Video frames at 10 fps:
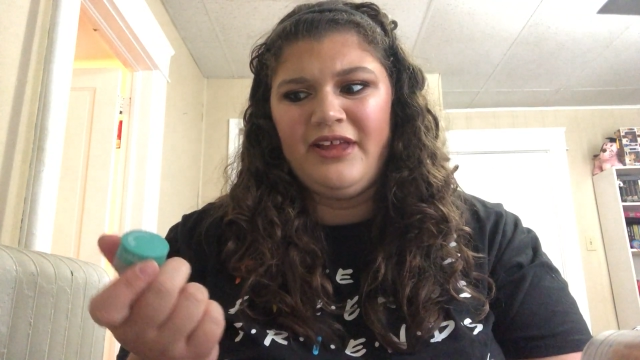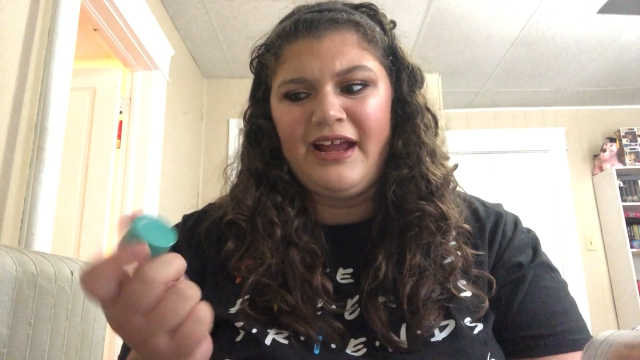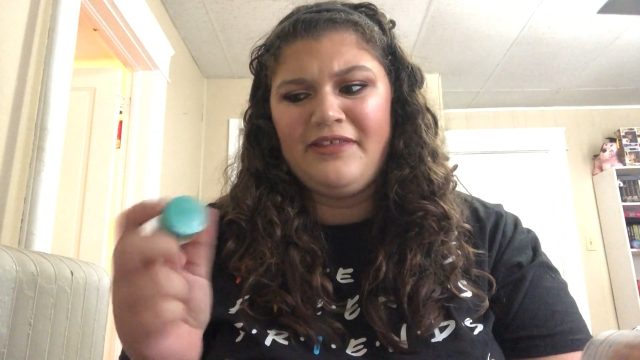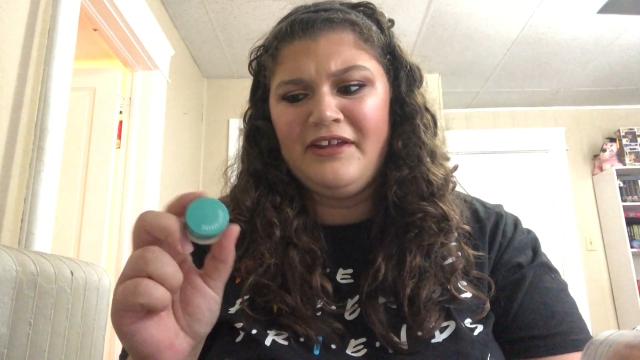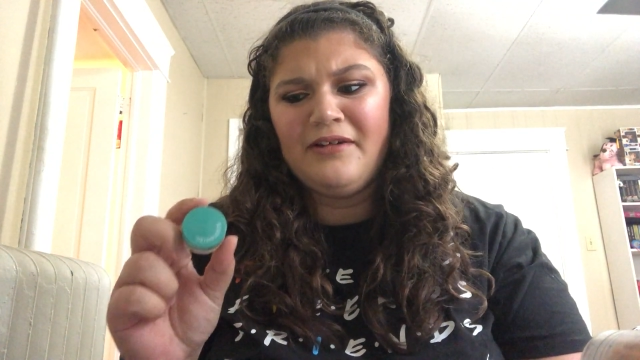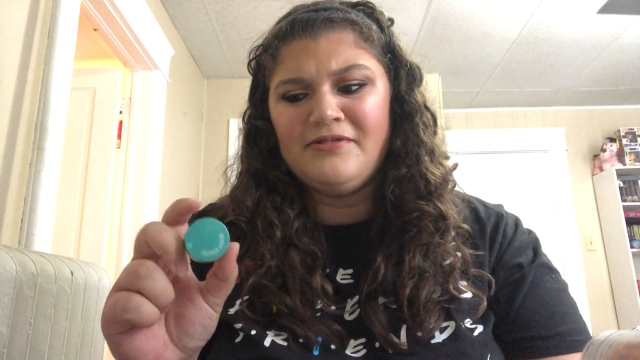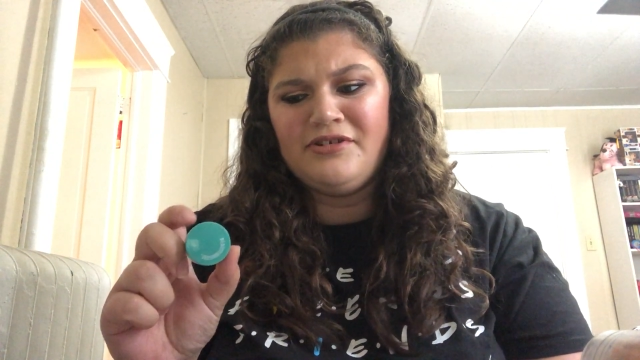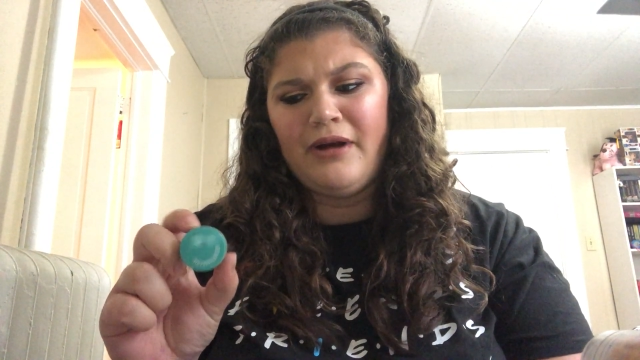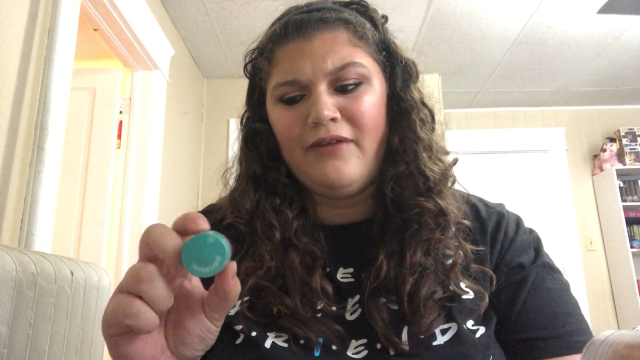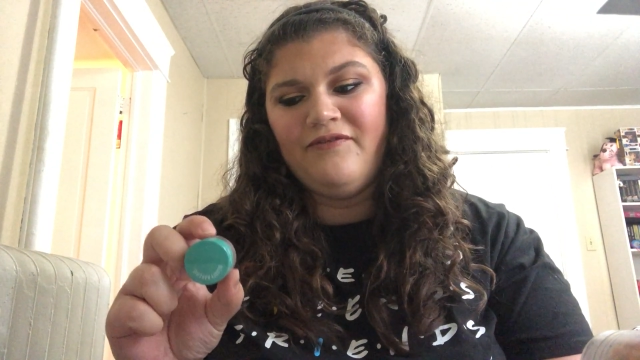Like, I think it was
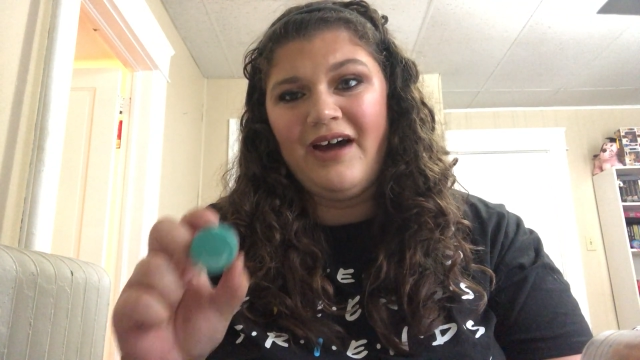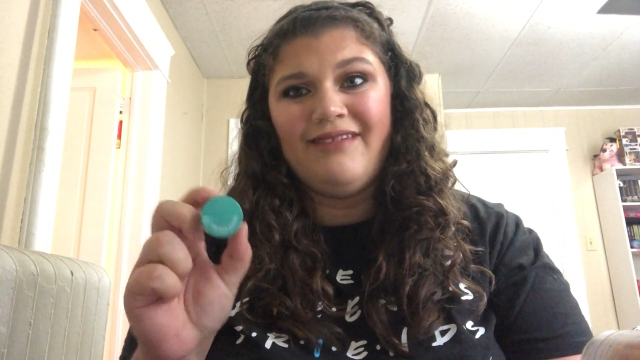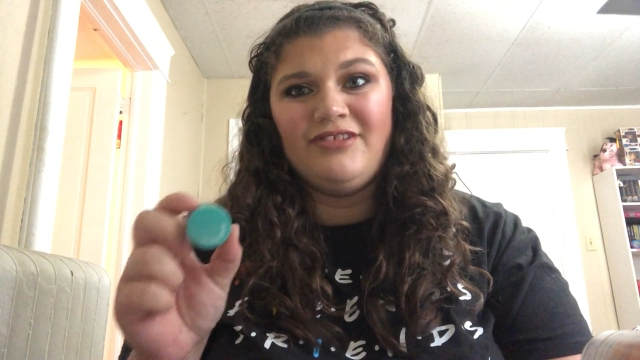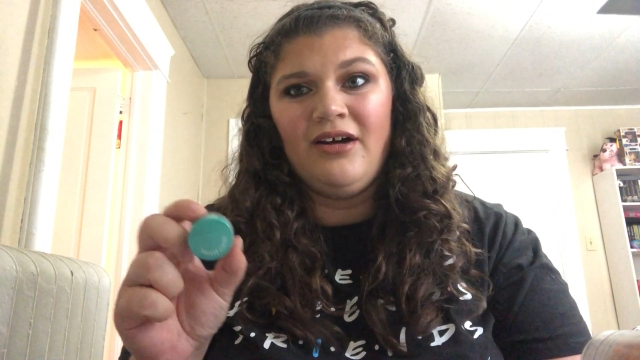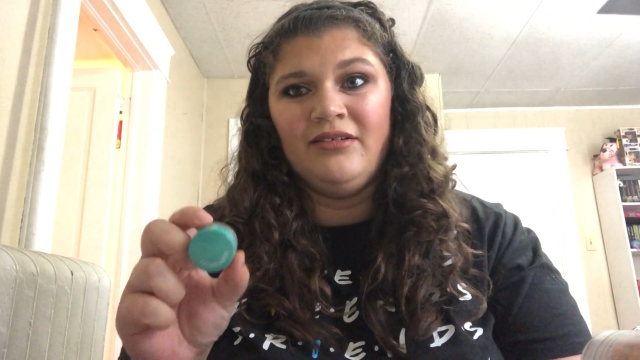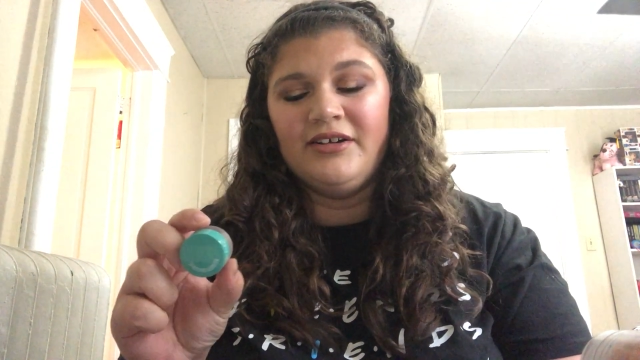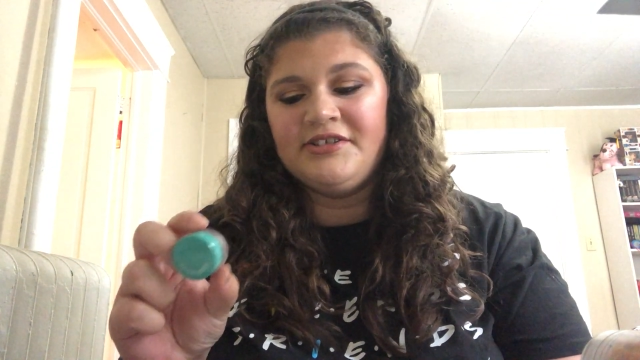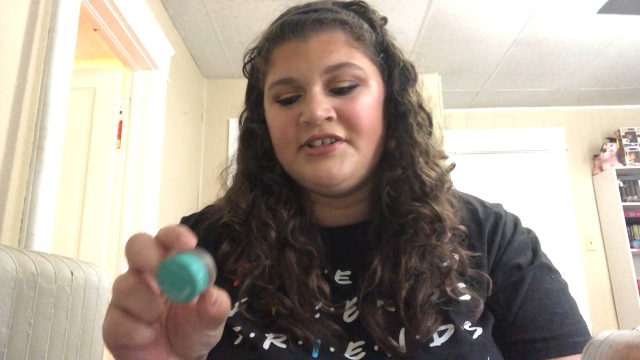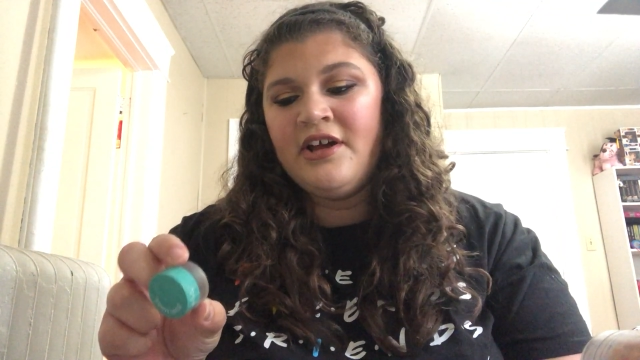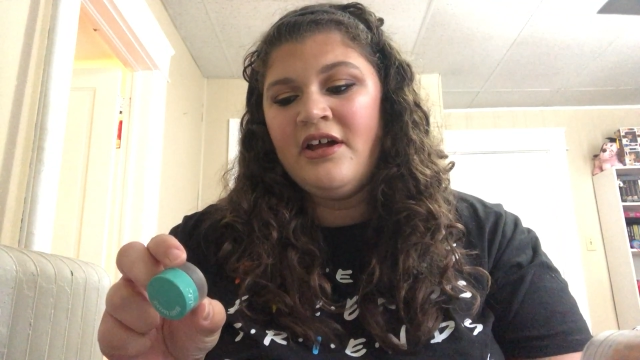around
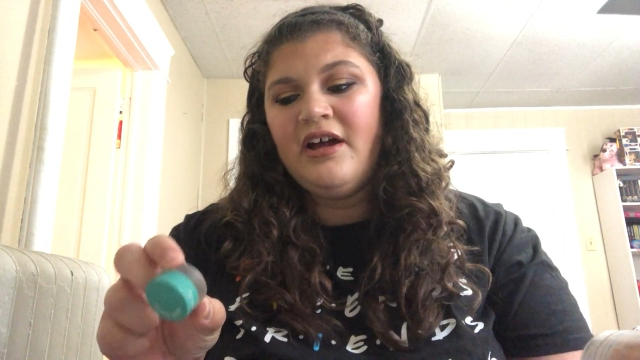$5,